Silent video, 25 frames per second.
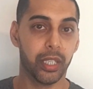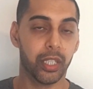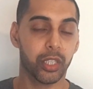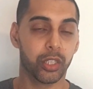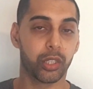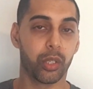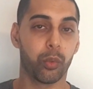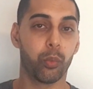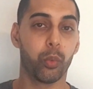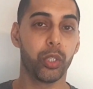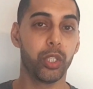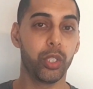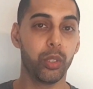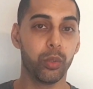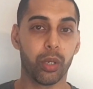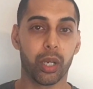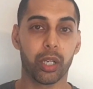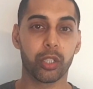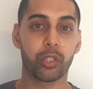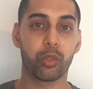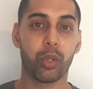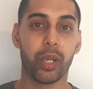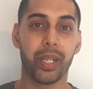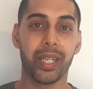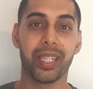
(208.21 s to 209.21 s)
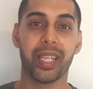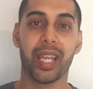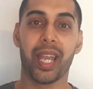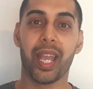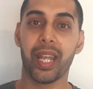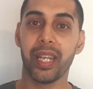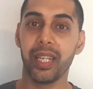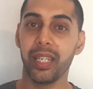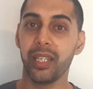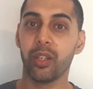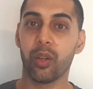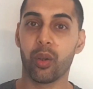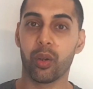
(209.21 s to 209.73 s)
So when you are training
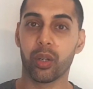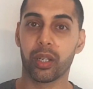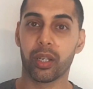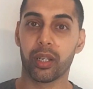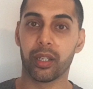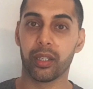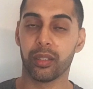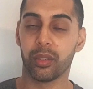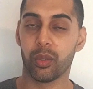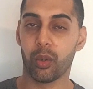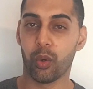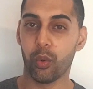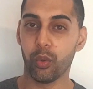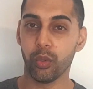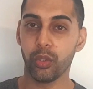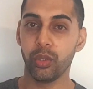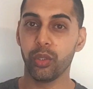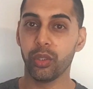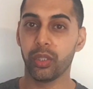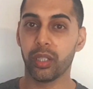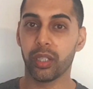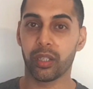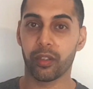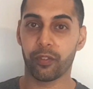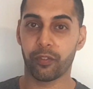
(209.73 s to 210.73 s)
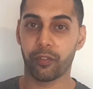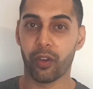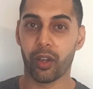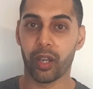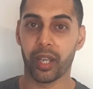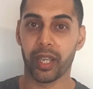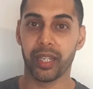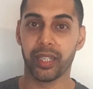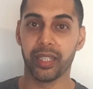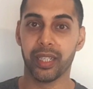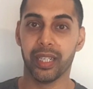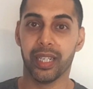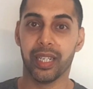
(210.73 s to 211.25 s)
any longer, all you're going to
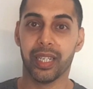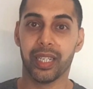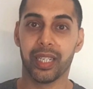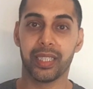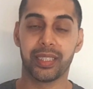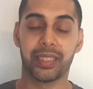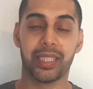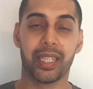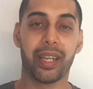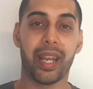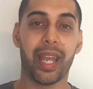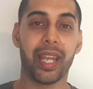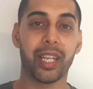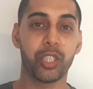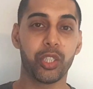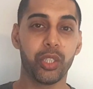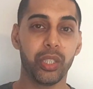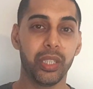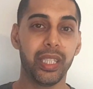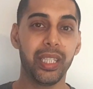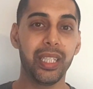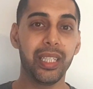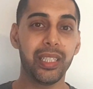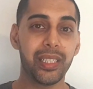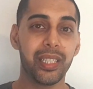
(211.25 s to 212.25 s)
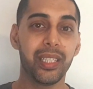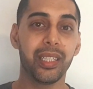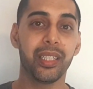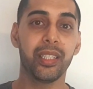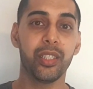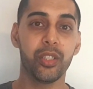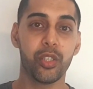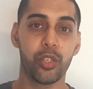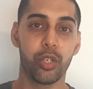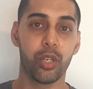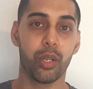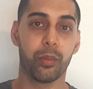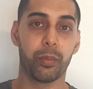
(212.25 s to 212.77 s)
find is that actually eating
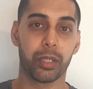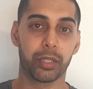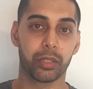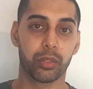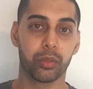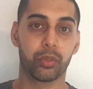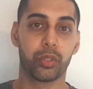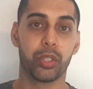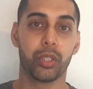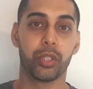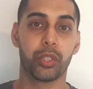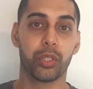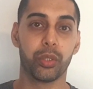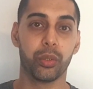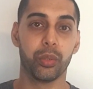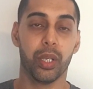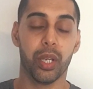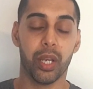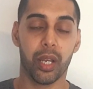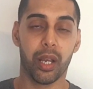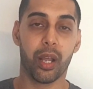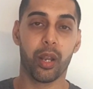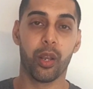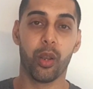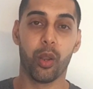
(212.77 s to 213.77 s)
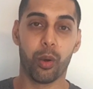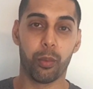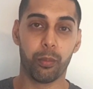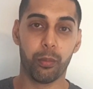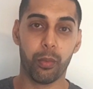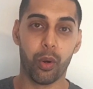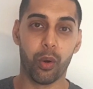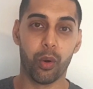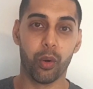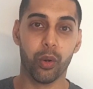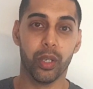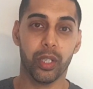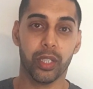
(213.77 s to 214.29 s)
into your muscle tissue a lot
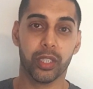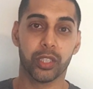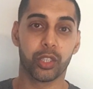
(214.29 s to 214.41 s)
more.